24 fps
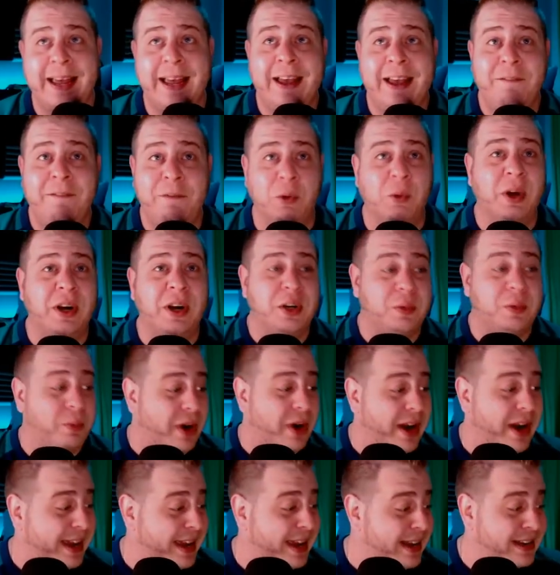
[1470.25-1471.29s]
if you wanted to
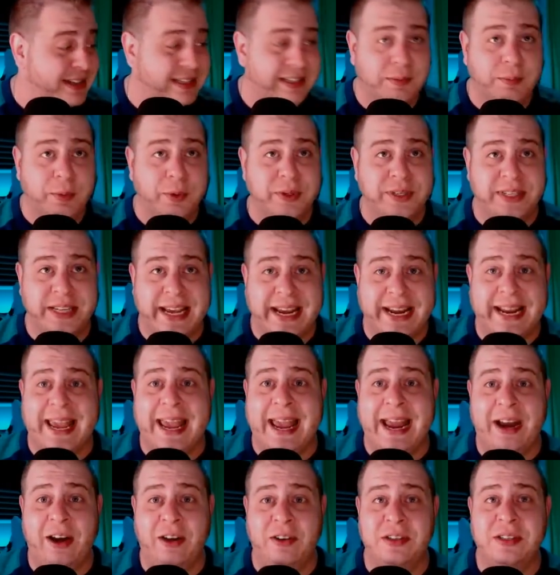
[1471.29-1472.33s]
break into some Mosaic
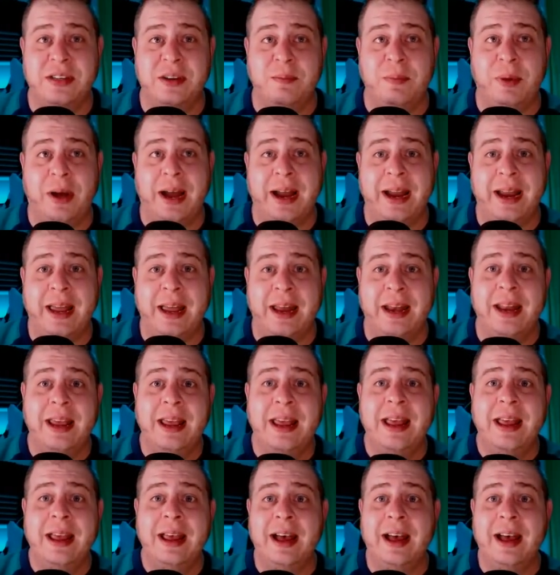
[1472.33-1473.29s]
hangers and buy in